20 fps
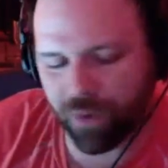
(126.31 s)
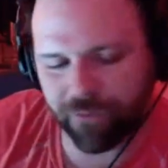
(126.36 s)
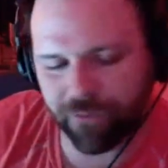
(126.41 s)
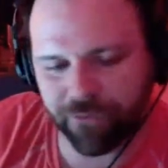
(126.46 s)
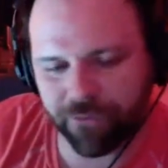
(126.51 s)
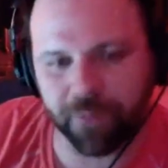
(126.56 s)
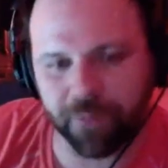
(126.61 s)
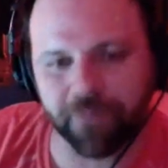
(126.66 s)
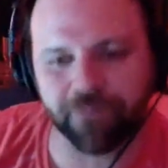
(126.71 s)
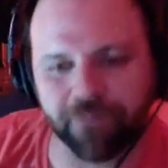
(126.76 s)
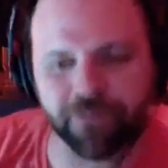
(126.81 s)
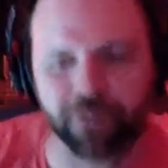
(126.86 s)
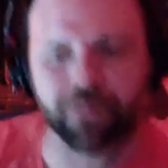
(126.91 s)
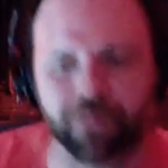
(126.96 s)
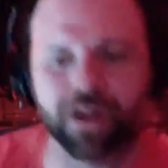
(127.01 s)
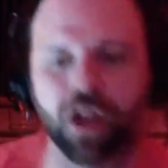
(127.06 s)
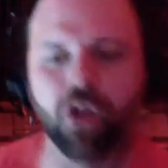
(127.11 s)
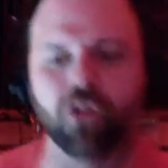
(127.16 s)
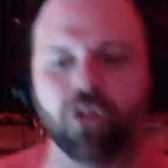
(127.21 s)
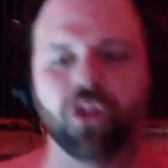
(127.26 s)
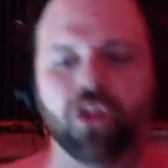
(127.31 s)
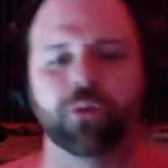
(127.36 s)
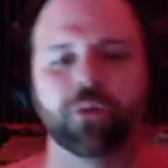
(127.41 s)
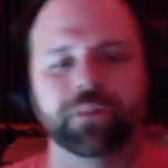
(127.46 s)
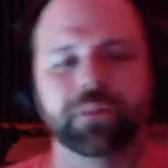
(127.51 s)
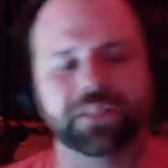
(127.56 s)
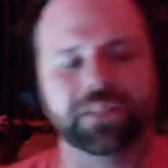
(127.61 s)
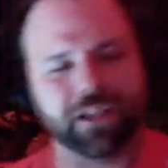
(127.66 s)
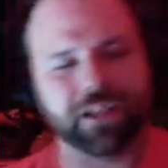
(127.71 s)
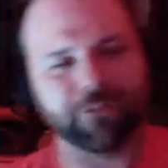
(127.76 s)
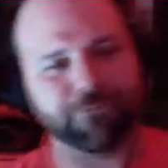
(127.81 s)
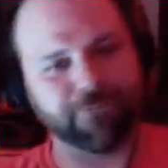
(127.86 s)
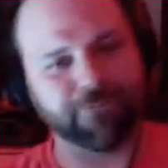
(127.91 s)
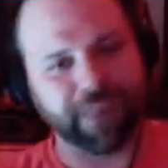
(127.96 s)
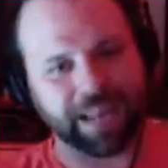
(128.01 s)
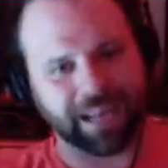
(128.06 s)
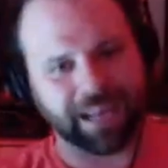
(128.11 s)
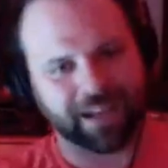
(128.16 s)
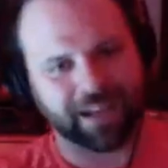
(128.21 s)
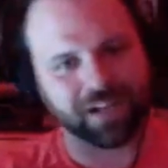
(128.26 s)
From an Oklahoma State
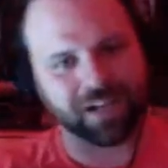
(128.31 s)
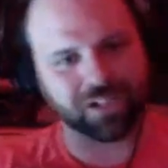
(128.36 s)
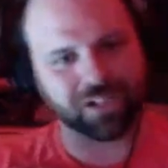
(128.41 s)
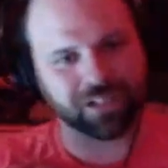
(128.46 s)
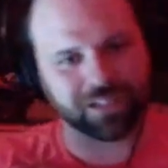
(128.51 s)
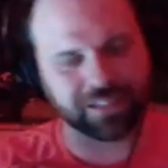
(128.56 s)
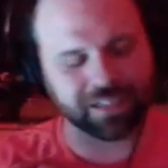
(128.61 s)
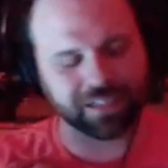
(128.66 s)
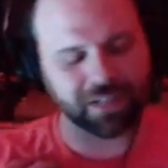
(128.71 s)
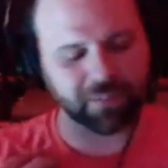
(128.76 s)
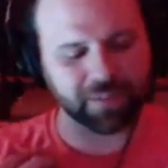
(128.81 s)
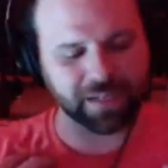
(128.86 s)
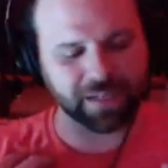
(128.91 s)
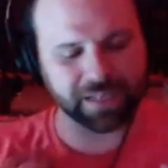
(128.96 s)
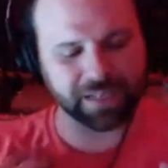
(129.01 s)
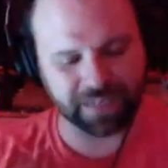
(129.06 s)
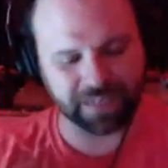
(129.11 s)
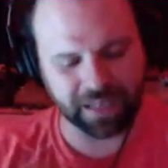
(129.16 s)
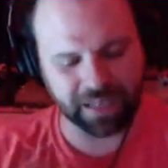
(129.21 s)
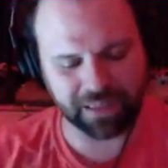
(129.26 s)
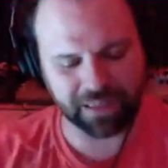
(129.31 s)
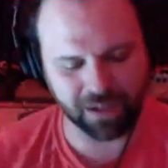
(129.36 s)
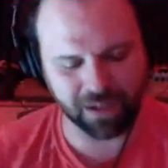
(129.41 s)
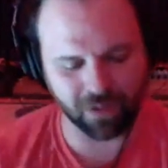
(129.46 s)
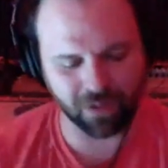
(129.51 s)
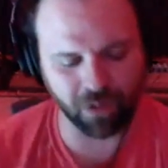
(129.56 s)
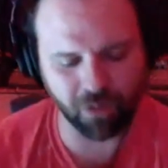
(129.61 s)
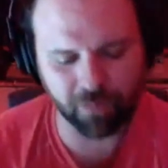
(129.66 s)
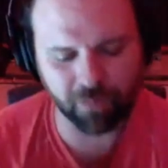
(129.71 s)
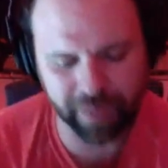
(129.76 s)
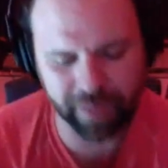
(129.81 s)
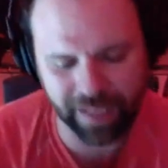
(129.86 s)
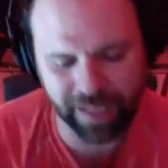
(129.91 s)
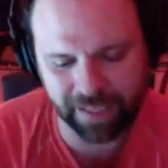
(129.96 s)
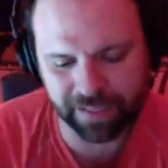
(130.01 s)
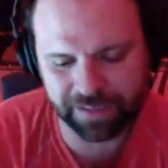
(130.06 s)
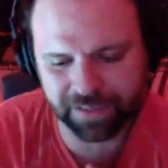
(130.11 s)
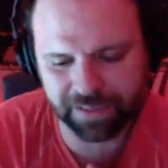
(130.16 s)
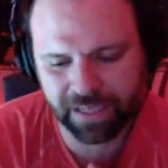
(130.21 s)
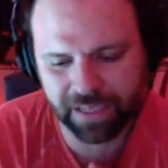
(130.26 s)
fan, I should say, because I think Ole
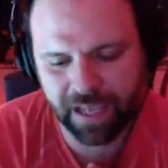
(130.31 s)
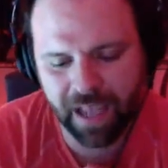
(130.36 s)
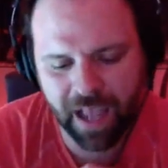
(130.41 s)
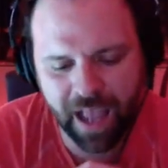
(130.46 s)
Miss